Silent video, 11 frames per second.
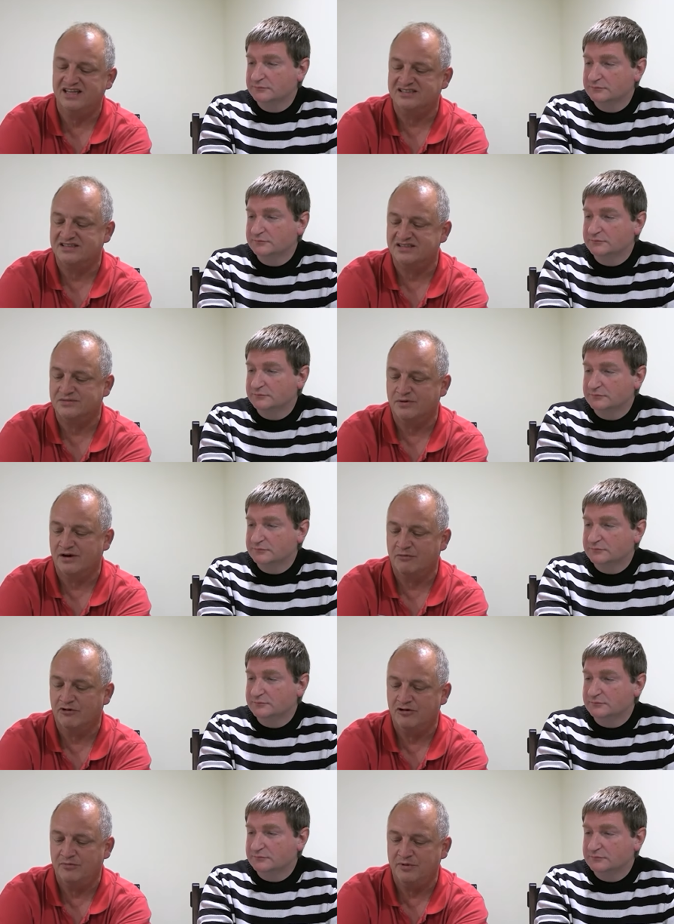Speaker 1: this is what I'm
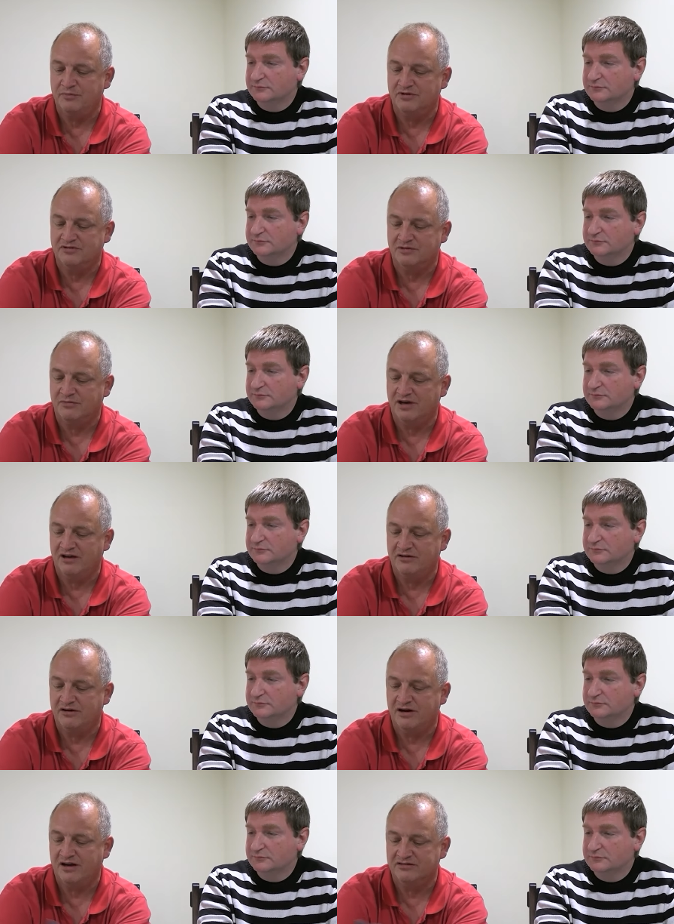going
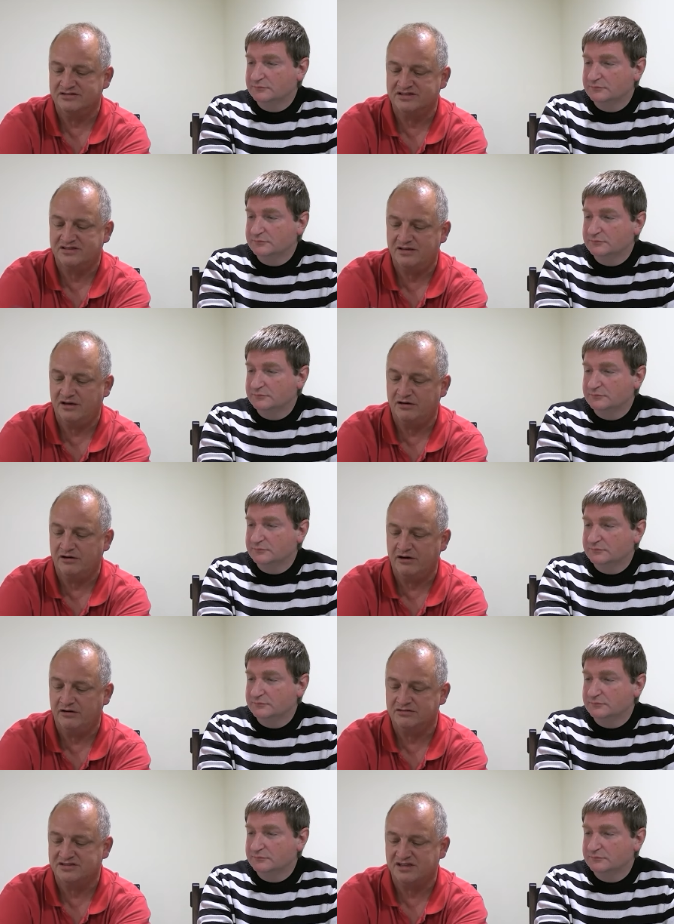to do.
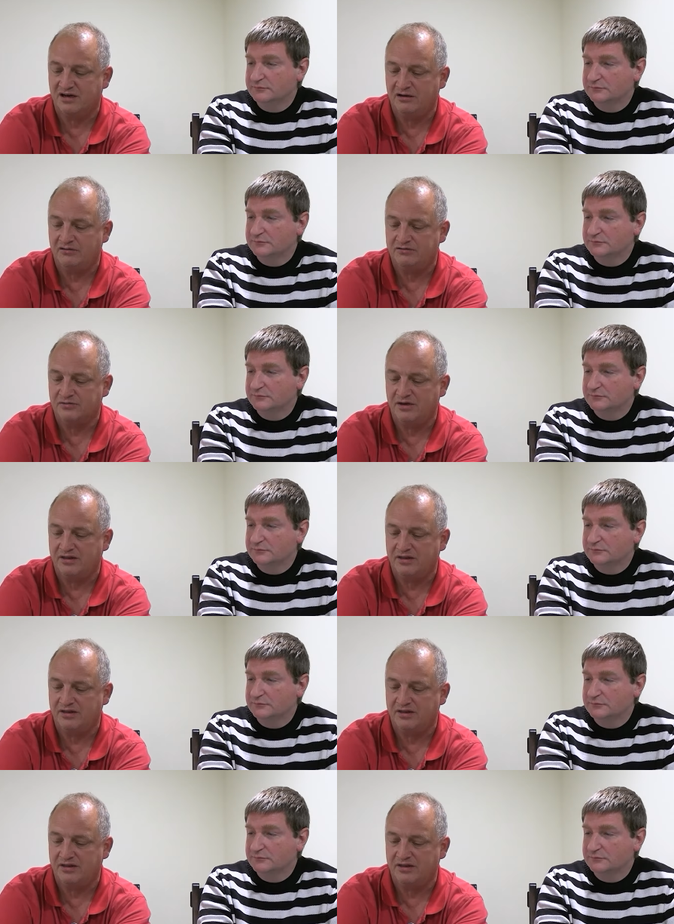Underhells tiles.